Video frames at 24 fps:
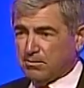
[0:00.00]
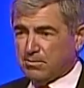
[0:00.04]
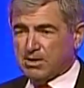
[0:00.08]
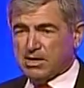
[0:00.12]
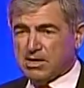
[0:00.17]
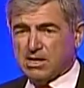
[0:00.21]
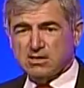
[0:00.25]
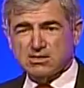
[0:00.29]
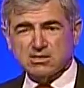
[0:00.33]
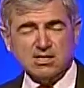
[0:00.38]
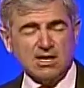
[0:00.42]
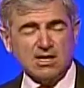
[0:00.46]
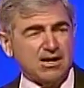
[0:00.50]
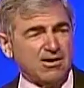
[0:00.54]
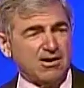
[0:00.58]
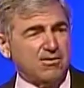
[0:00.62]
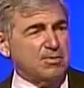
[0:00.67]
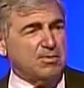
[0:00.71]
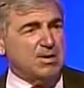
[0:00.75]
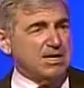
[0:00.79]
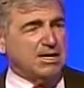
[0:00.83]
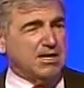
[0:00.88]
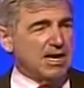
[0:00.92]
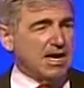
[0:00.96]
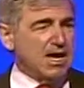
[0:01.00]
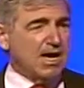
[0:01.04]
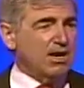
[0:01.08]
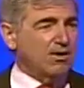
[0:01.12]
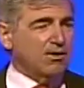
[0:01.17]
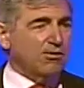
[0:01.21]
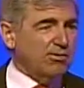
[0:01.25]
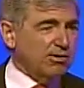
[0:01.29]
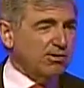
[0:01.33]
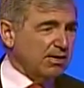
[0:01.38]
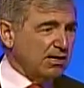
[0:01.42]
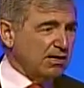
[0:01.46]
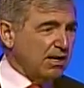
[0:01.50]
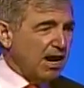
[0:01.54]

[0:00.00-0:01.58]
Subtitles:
But instead of being angry and